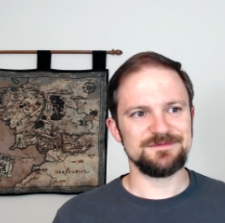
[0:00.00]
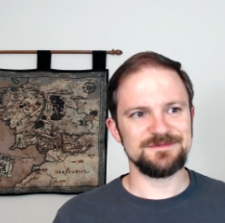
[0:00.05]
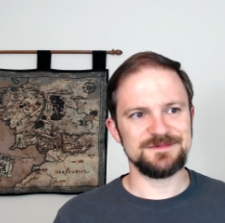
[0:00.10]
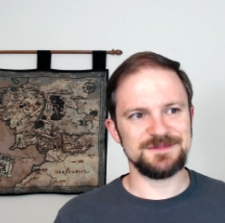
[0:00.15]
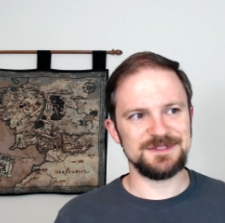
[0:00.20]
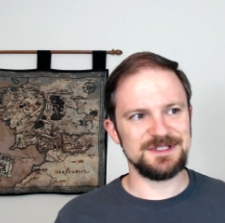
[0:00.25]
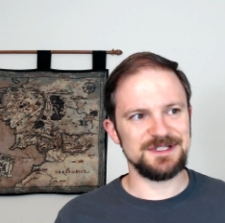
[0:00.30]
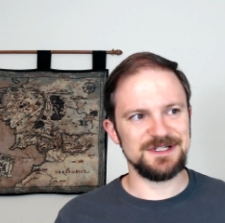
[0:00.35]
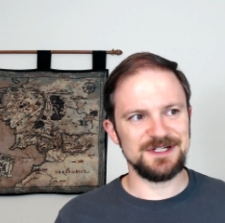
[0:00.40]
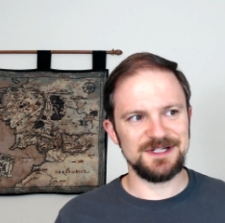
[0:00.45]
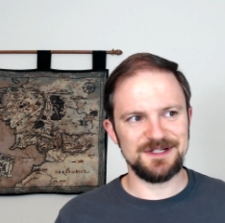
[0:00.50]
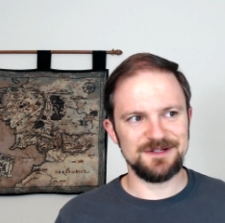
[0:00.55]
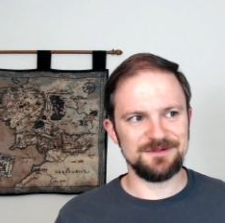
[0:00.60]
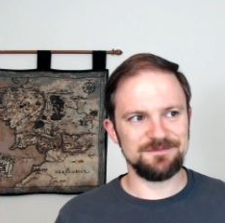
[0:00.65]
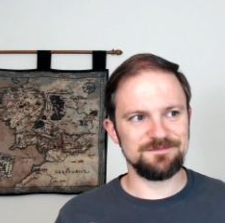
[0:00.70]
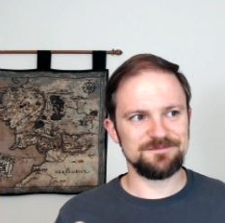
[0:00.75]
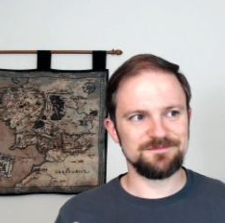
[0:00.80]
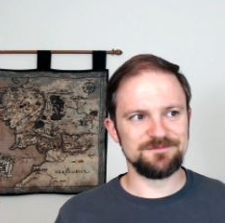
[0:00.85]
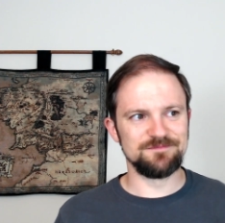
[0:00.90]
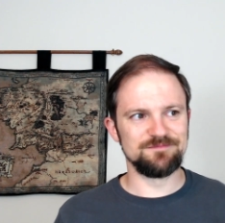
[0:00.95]

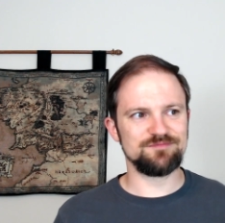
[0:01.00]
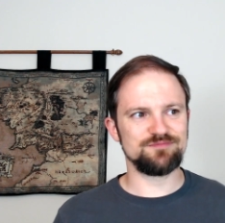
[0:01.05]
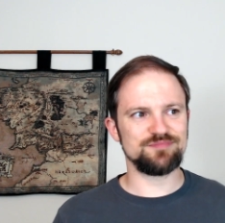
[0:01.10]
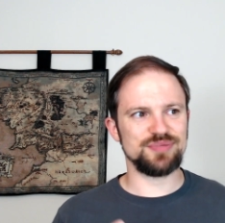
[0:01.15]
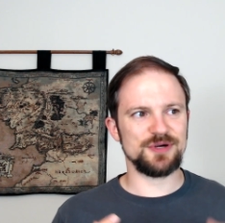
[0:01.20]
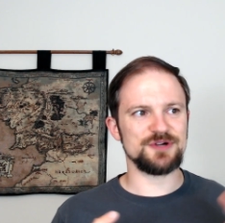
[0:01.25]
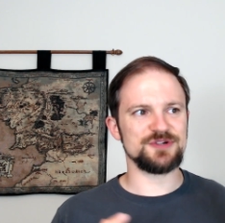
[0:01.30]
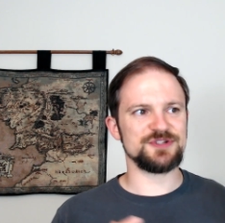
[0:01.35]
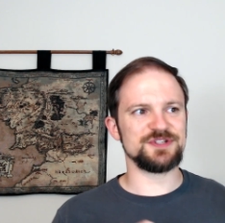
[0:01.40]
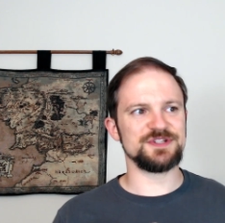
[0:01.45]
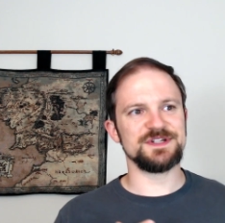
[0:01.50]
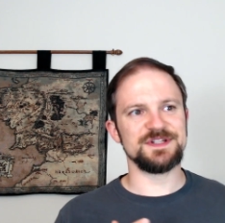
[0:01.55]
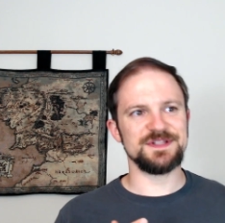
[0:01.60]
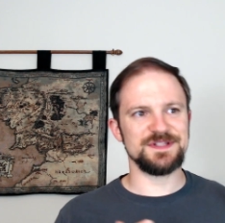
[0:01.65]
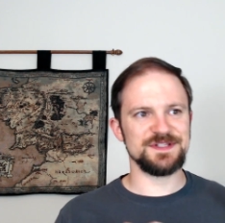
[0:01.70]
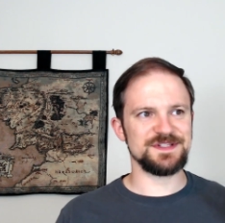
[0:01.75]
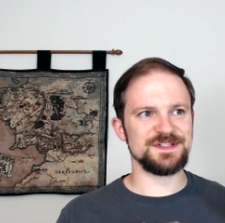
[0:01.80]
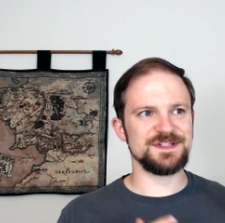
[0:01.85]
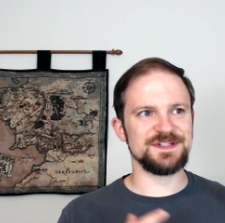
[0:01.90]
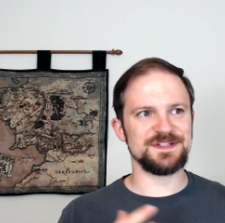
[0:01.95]
person in
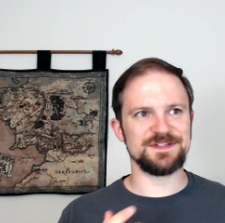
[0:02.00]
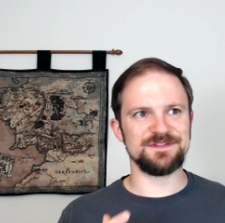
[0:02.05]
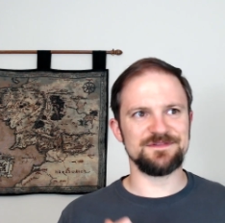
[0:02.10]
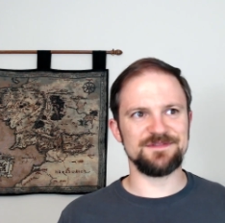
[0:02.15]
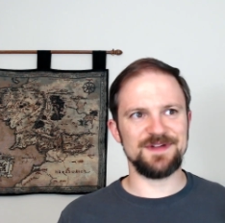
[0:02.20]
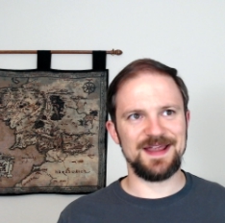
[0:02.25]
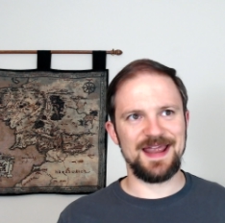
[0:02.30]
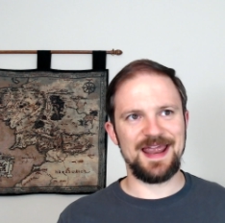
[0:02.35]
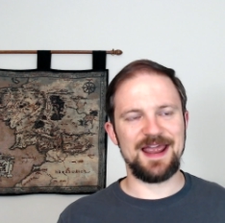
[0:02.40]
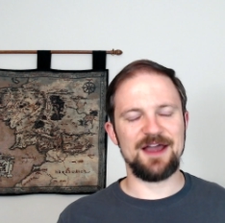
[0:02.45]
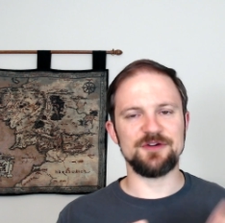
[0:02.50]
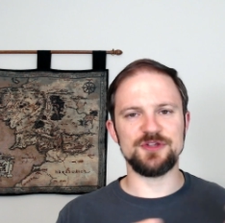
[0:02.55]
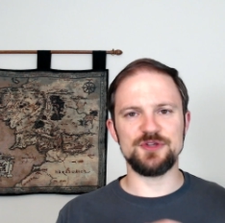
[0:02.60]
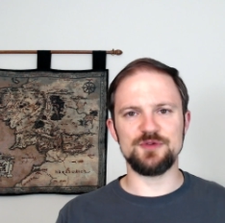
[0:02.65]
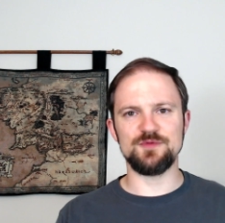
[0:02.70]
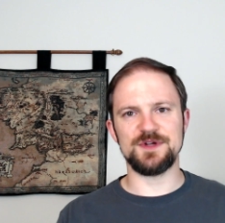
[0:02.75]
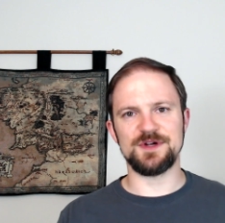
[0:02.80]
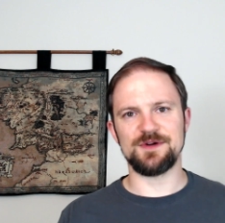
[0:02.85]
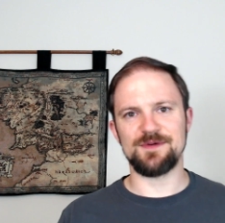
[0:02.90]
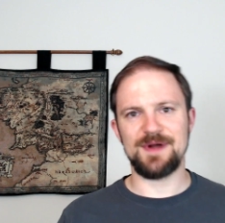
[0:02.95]
the sense of how
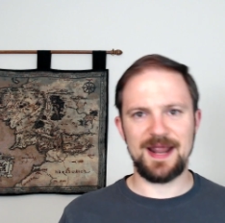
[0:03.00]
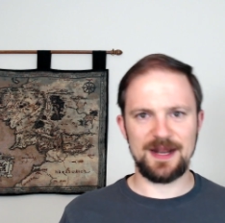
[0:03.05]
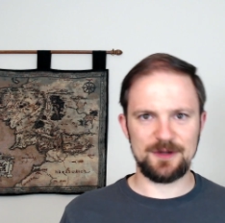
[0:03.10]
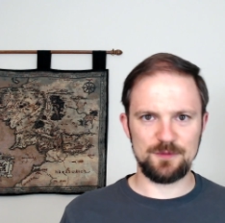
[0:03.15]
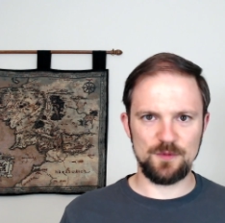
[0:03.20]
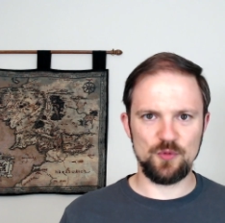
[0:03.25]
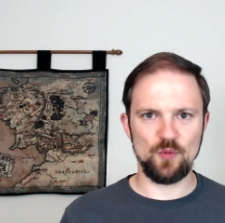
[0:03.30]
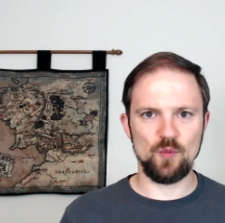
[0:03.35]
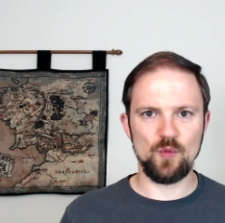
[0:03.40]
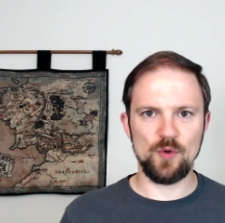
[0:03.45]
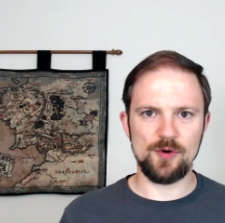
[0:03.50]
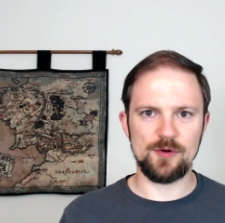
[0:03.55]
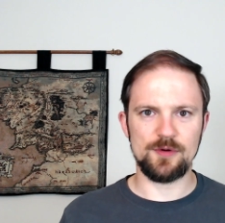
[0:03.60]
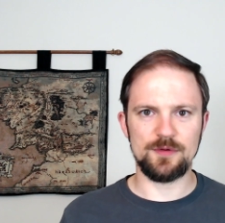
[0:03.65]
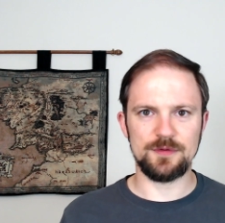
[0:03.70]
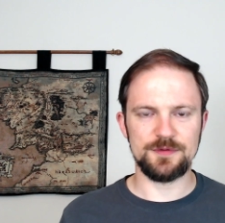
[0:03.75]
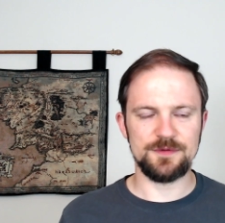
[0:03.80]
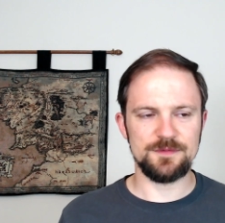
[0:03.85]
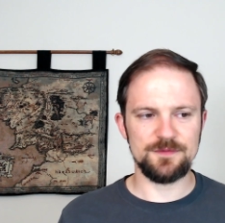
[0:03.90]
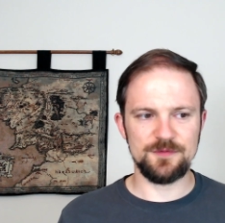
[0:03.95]
you interact with the
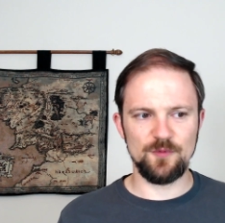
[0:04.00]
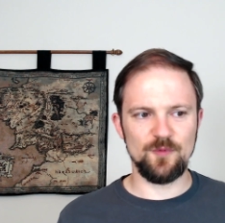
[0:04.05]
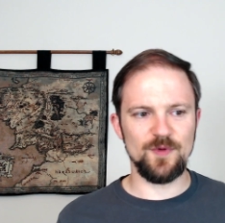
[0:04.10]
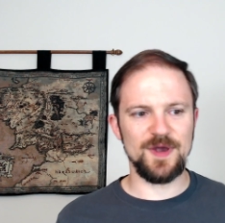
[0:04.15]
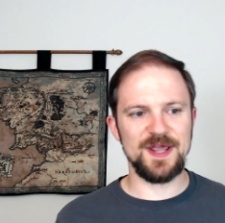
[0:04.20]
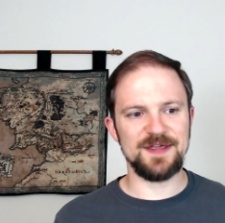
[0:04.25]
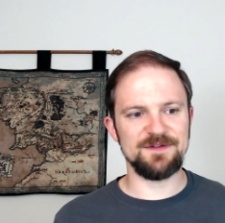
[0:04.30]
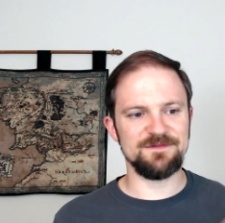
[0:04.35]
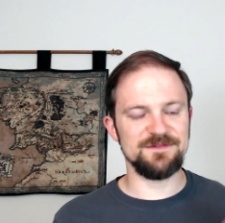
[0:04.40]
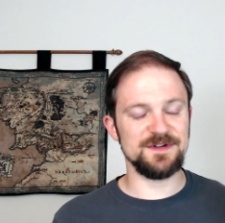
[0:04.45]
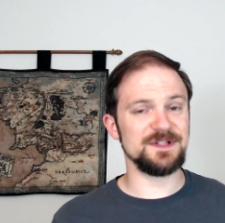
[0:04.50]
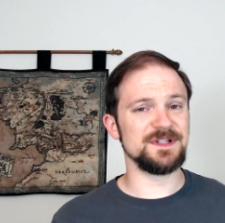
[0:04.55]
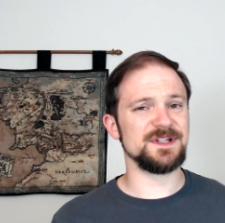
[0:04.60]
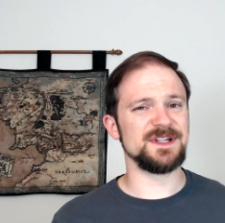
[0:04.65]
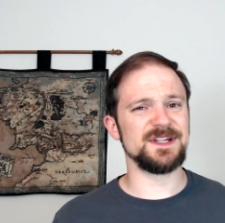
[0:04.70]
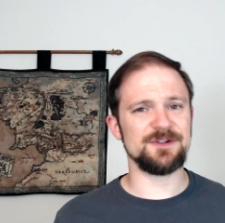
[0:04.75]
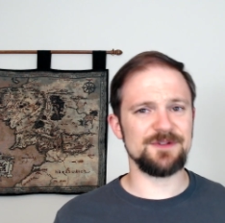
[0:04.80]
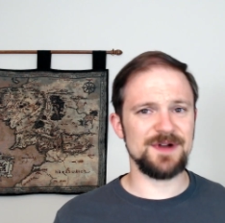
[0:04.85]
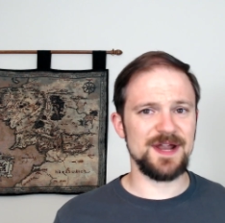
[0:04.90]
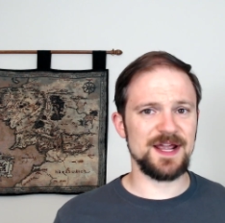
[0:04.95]
world. The way a villain
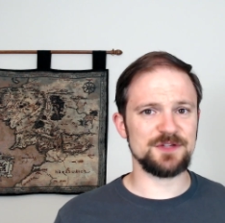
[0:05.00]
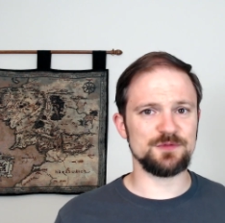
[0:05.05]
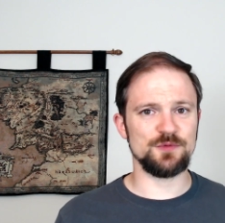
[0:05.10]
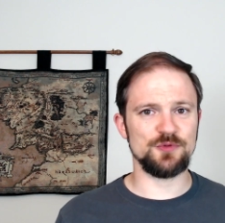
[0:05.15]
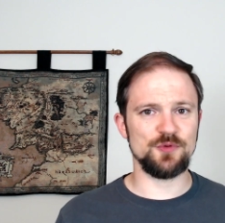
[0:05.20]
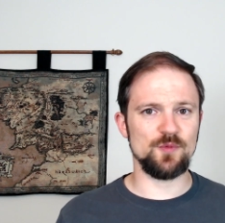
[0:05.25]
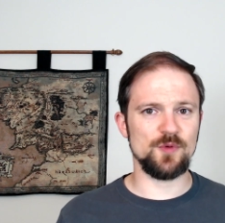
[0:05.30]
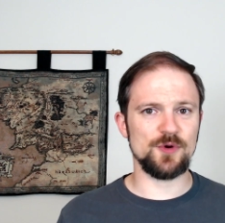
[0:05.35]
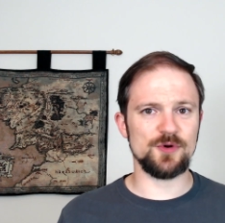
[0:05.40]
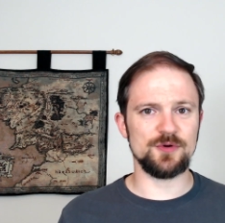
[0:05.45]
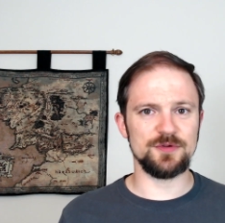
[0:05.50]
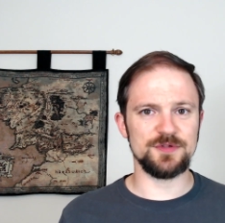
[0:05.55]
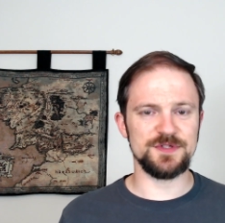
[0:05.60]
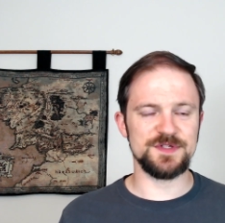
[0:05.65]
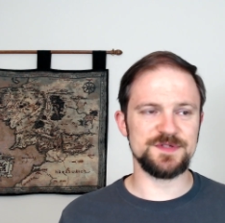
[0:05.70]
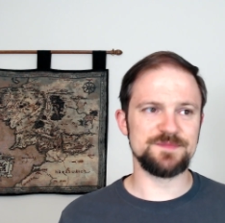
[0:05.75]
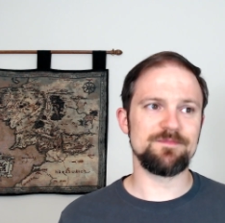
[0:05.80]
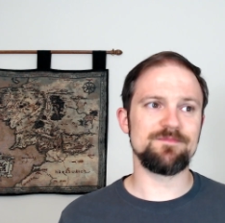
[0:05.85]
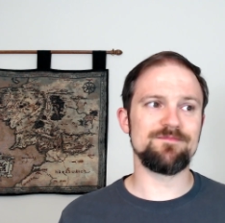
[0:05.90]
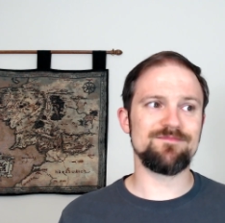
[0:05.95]
interacts with the world
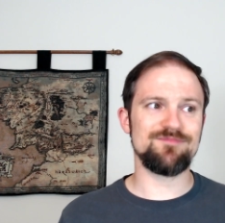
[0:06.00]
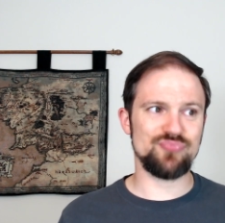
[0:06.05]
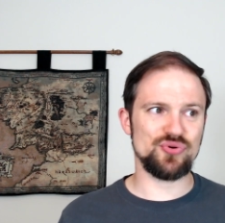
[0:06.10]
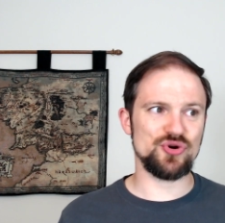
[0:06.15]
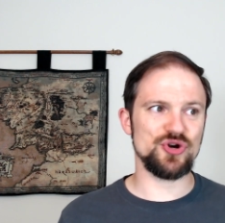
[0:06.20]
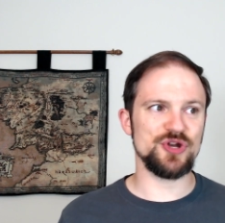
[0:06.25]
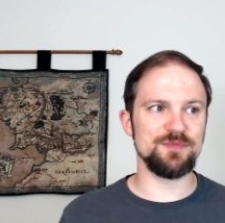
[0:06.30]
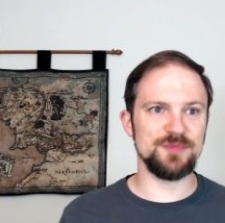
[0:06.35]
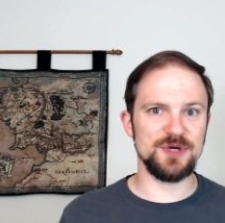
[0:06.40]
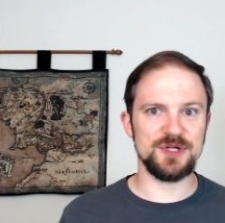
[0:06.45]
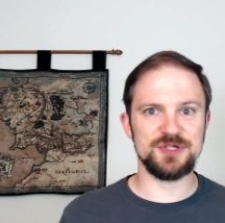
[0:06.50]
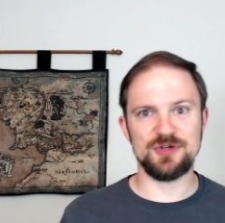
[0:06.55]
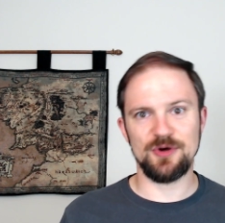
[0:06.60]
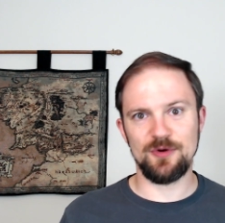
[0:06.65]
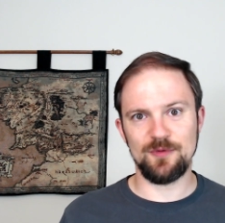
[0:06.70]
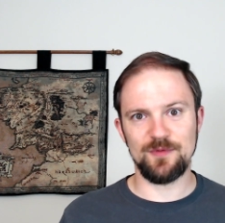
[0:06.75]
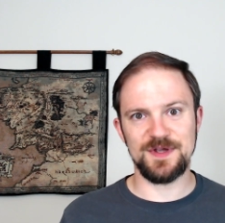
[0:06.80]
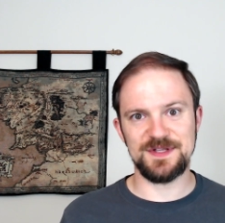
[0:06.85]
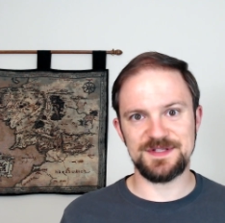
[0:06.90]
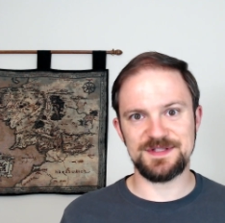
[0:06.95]
is pretty much
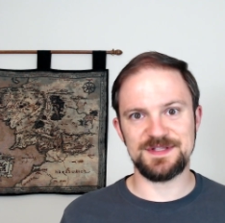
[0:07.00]
always the